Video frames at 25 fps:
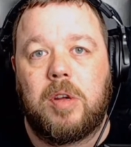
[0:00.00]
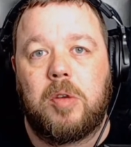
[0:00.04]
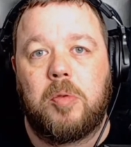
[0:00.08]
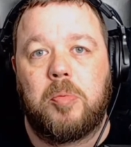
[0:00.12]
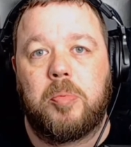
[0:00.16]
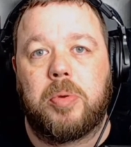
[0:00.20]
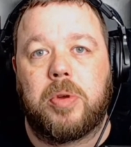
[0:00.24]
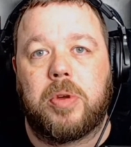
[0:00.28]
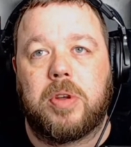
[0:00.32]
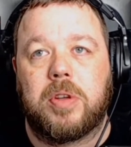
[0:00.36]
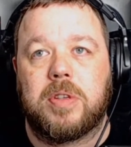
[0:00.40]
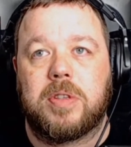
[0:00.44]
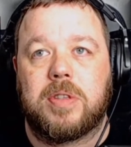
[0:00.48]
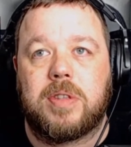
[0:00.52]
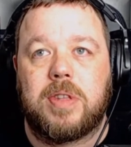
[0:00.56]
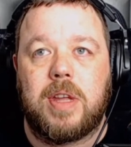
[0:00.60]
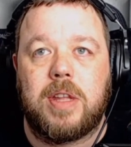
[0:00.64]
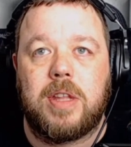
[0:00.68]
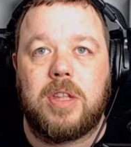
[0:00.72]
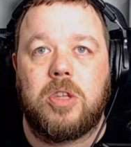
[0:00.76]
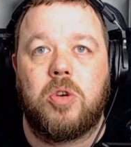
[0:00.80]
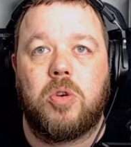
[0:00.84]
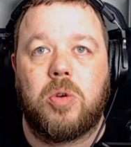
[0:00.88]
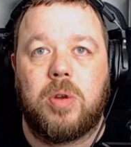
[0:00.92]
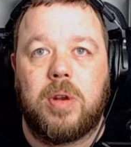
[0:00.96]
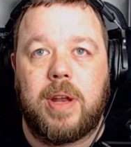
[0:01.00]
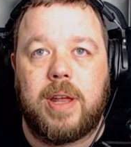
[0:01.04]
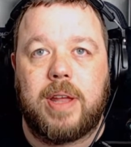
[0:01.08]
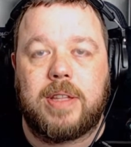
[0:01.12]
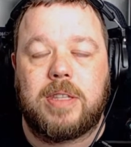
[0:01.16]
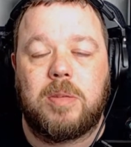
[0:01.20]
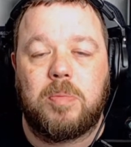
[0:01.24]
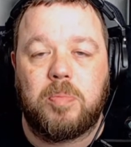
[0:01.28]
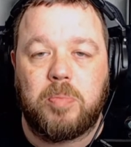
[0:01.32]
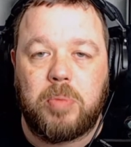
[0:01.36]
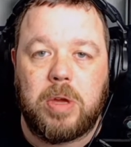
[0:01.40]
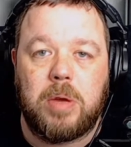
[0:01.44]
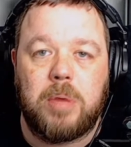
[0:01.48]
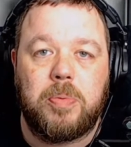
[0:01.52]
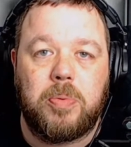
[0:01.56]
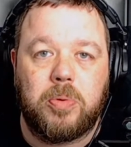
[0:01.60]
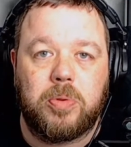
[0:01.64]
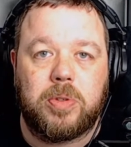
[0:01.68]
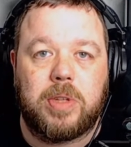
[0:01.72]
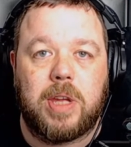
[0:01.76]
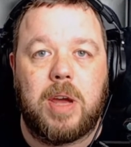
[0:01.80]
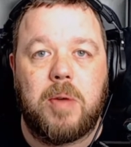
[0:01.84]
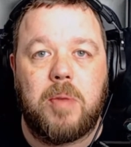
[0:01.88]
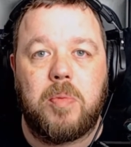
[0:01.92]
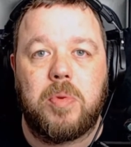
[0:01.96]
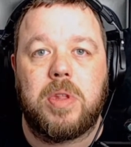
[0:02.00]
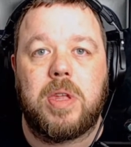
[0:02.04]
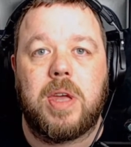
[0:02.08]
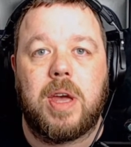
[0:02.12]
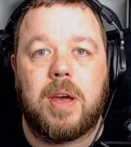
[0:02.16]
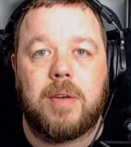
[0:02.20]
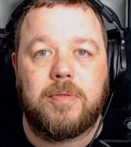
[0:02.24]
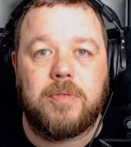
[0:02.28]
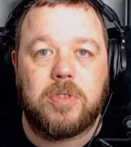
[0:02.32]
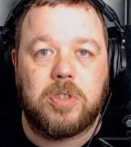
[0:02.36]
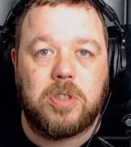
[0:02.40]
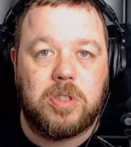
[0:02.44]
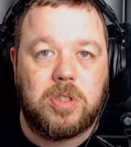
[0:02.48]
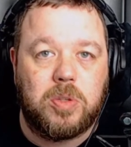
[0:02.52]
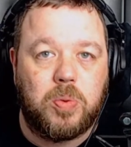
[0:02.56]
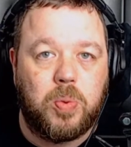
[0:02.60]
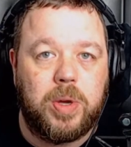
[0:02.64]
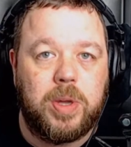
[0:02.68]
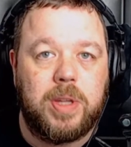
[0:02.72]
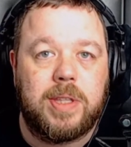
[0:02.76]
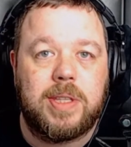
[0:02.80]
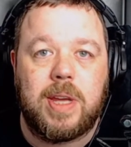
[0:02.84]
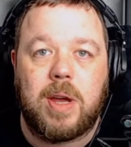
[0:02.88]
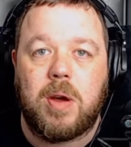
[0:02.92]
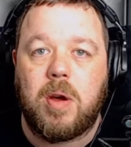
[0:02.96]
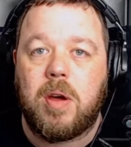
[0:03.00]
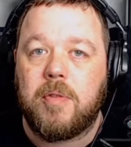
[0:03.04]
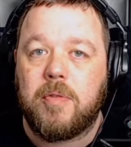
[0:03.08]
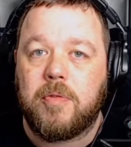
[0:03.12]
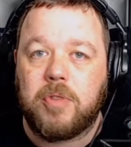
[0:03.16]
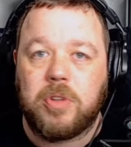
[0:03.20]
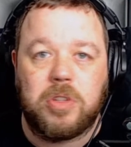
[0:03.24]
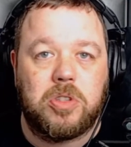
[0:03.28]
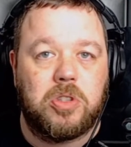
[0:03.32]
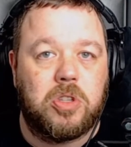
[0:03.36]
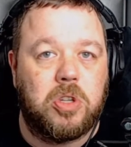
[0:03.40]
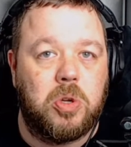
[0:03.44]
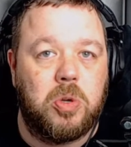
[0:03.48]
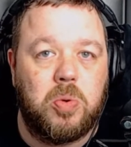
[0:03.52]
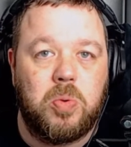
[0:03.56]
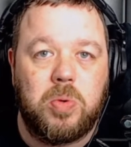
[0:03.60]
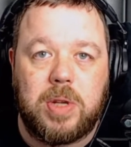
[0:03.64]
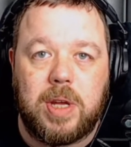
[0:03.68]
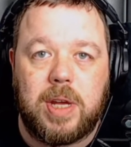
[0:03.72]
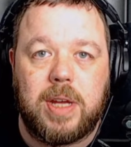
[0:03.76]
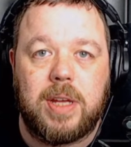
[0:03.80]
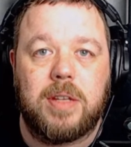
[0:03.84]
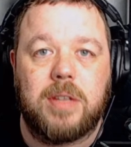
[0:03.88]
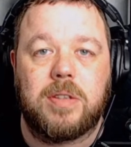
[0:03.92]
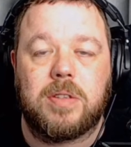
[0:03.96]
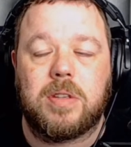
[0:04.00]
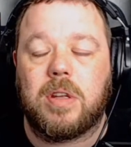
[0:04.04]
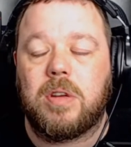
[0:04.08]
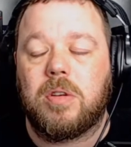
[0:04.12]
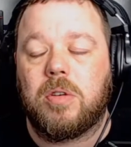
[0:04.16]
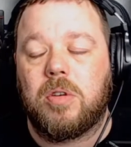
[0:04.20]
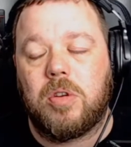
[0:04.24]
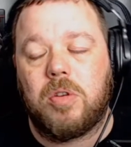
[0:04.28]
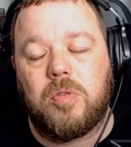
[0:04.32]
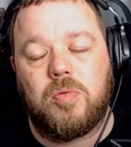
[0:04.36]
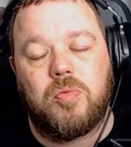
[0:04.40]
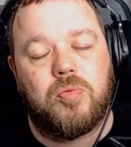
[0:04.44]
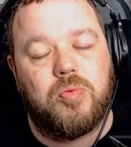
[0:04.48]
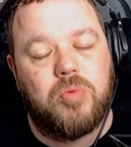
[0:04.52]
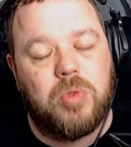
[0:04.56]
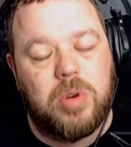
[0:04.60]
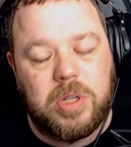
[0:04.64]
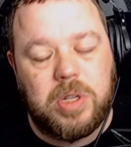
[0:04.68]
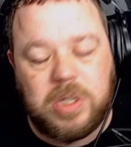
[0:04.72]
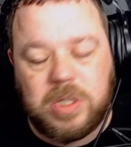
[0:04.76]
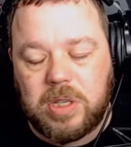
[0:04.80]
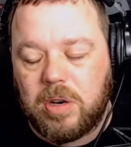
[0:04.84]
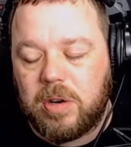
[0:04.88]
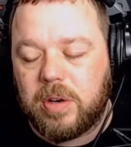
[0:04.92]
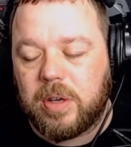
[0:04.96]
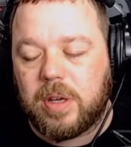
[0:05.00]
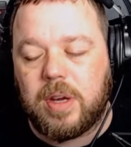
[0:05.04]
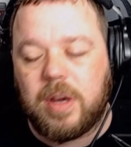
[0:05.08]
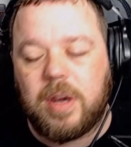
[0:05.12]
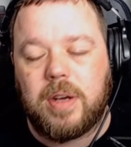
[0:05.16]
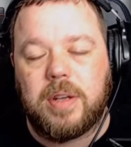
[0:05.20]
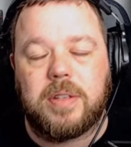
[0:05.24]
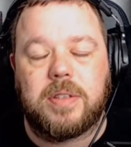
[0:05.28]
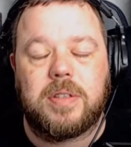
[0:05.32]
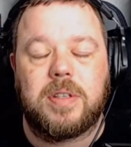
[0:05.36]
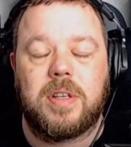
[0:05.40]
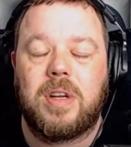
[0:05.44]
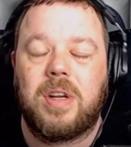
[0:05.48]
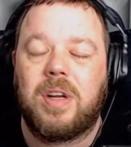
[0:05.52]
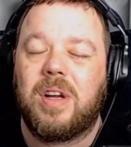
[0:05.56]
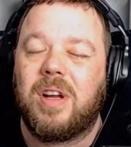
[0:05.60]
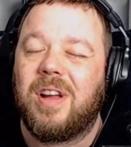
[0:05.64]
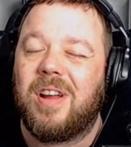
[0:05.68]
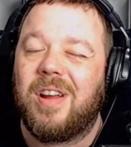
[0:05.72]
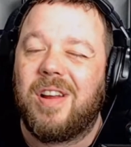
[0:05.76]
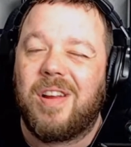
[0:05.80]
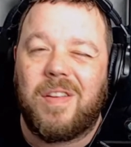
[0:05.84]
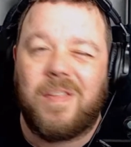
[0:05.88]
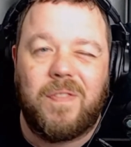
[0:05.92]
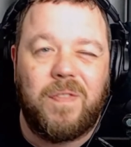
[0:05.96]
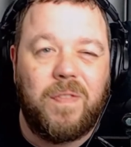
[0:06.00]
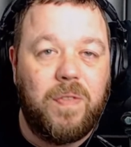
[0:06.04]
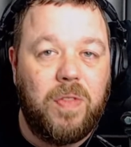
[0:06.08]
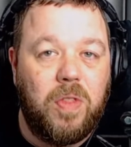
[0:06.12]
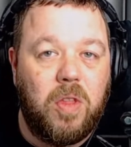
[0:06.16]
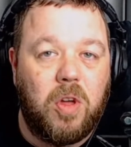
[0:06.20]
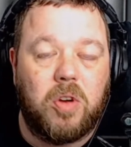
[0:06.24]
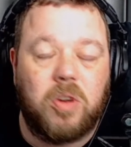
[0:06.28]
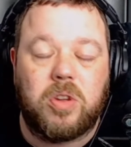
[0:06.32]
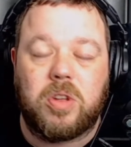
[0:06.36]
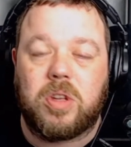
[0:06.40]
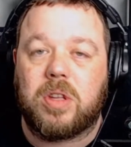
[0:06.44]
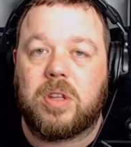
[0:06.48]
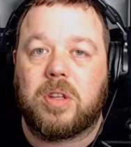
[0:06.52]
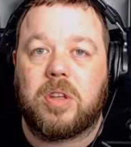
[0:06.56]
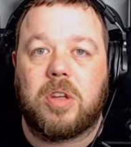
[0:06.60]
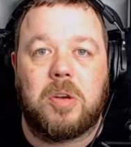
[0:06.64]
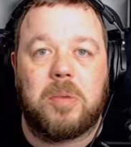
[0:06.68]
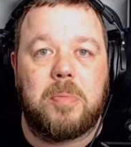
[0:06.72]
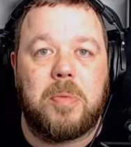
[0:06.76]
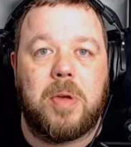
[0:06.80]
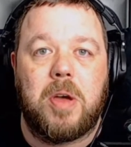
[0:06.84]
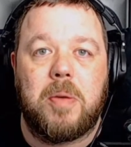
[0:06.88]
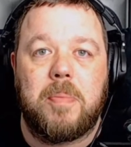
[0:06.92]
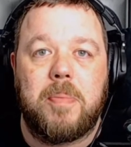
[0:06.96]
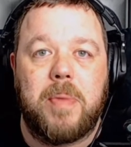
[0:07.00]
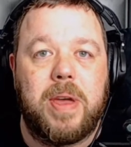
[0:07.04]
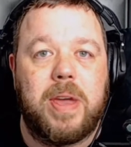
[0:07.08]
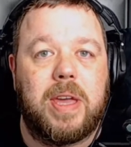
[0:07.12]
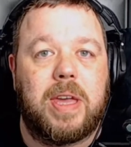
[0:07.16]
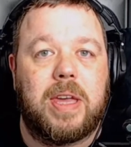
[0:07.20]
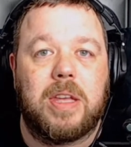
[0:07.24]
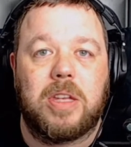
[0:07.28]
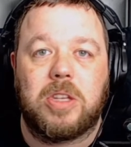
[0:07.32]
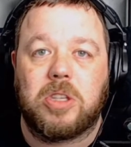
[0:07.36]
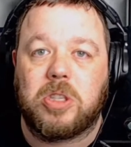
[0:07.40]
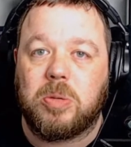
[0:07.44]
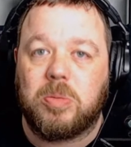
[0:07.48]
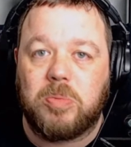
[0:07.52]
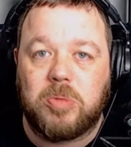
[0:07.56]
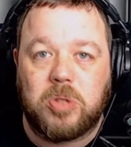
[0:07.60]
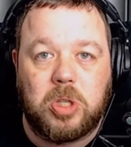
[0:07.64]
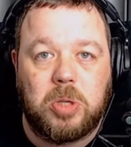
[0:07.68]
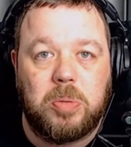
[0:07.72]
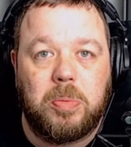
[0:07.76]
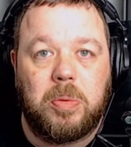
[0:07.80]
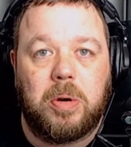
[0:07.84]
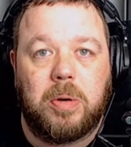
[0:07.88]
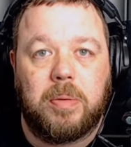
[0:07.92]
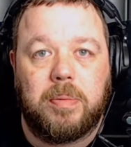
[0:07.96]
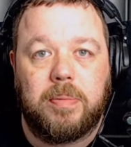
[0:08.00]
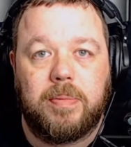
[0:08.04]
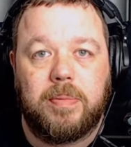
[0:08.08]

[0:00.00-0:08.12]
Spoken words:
Because then you're letting people down when you're having to tweet out every 2 days. Look, really sorry guys, not going to be able to make it, something's come up.